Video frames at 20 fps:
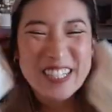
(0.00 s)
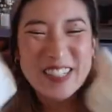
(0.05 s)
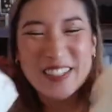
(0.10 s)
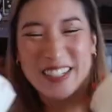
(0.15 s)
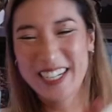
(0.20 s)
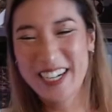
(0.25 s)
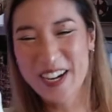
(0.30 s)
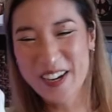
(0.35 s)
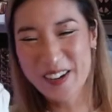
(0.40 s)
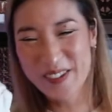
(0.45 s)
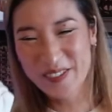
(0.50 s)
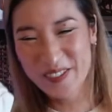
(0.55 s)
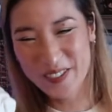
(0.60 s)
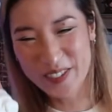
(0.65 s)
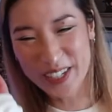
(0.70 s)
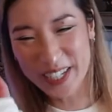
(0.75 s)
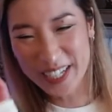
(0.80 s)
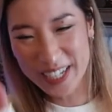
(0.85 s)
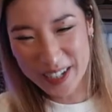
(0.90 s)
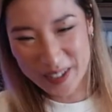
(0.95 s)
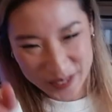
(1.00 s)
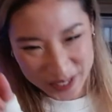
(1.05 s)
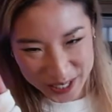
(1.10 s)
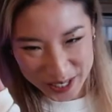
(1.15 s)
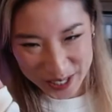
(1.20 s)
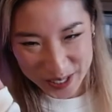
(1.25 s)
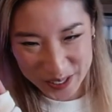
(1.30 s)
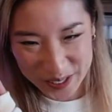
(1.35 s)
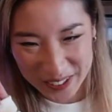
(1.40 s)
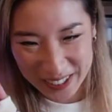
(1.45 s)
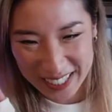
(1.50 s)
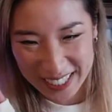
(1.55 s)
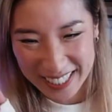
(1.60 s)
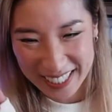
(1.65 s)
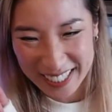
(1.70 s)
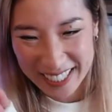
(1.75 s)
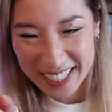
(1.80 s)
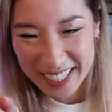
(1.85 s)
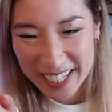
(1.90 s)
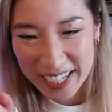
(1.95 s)
you can have you can have video
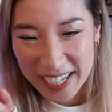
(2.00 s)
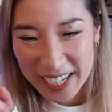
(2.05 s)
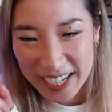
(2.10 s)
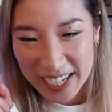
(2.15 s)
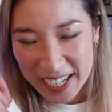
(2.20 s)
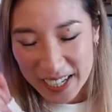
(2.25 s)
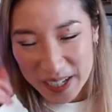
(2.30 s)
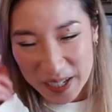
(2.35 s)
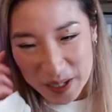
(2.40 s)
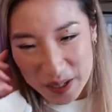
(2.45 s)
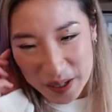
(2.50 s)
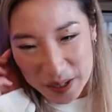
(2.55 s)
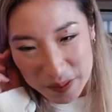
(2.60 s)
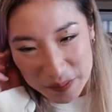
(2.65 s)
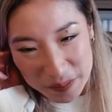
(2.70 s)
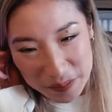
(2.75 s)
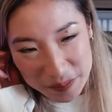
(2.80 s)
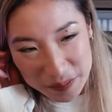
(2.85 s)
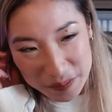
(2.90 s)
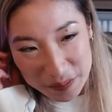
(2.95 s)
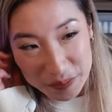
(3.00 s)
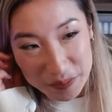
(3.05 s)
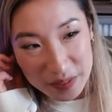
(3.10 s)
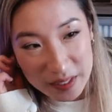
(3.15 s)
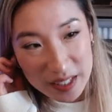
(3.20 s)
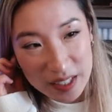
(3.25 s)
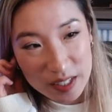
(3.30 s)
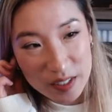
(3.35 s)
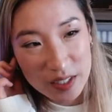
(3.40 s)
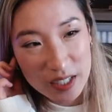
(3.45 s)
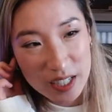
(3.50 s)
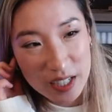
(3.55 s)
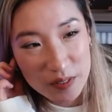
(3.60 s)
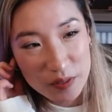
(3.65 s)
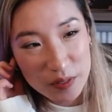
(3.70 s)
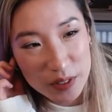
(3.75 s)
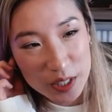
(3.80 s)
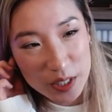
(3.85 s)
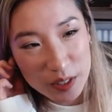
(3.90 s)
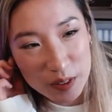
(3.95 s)
one. Um, you can have
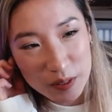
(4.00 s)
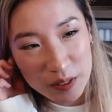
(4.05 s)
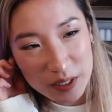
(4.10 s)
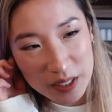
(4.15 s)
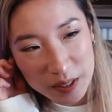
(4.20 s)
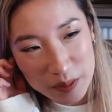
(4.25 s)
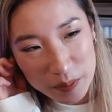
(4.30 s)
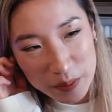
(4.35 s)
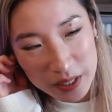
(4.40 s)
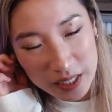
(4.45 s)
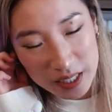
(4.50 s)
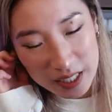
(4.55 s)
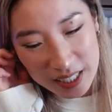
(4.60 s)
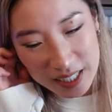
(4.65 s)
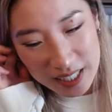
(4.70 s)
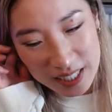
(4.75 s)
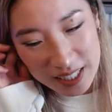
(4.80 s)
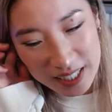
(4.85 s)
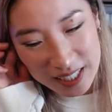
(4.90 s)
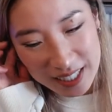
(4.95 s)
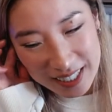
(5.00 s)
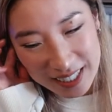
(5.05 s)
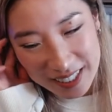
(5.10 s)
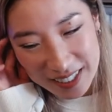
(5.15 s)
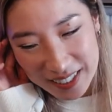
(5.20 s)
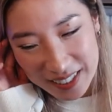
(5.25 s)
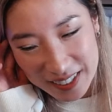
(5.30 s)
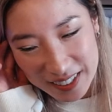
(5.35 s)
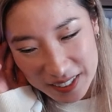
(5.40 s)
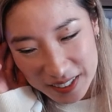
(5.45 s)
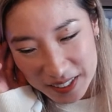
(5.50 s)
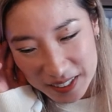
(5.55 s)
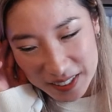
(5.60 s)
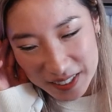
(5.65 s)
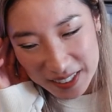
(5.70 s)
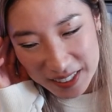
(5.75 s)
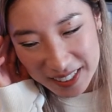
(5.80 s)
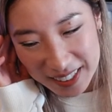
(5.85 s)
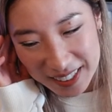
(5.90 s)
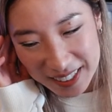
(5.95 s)
video one because
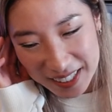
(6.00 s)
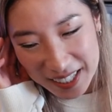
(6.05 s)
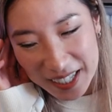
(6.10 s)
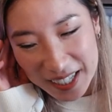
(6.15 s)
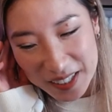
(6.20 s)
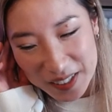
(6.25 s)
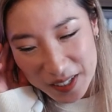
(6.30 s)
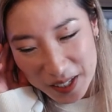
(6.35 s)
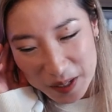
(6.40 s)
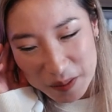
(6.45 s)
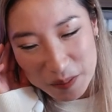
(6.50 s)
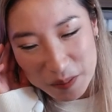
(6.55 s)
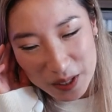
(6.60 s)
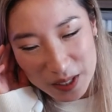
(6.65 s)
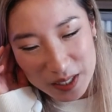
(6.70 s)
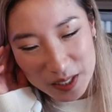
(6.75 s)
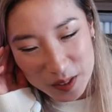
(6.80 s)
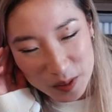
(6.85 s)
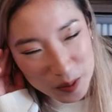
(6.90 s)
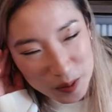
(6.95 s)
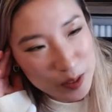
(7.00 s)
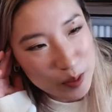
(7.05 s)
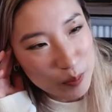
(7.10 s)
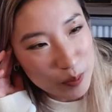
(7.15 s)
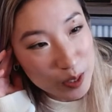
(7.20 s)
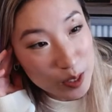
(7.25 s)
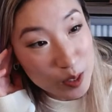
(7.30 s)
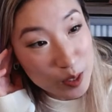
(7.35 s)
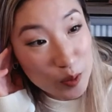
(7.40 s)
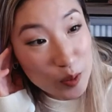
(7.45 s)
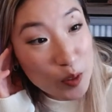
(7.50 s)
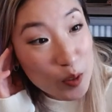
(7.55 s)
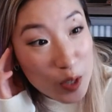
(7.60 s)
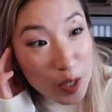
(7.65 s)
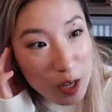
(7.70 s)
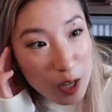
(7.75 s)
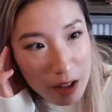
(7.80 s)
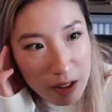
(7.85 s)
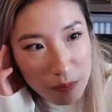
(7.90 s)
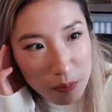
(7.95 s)
yeah, second part is always a mess. So you can
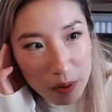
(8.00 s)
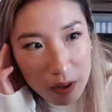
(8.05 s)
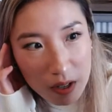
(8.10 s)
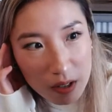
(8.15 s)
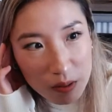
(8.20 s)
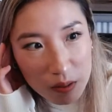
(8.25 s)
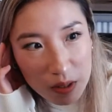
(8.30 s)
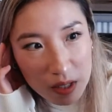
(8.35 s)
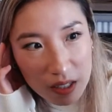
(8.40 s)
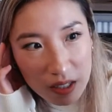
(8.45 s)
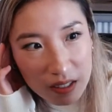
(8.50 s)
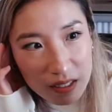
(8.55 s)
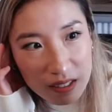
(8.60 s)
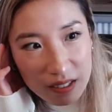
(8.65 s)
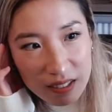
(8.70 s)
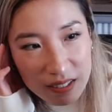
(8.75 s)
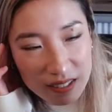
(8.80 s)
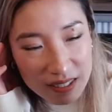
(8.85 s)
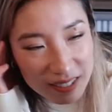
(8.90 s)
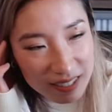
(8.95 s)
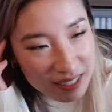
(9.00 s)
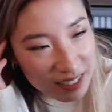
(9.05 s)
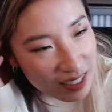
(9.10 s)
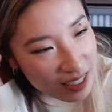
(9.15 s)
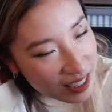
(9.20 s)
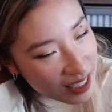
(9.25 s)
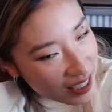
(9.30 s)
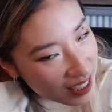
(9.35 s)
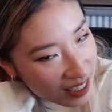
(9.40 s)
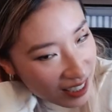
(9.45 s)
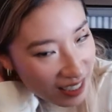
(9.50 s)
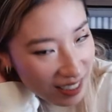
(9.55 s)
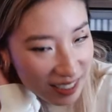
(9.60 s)
have part one. Okay.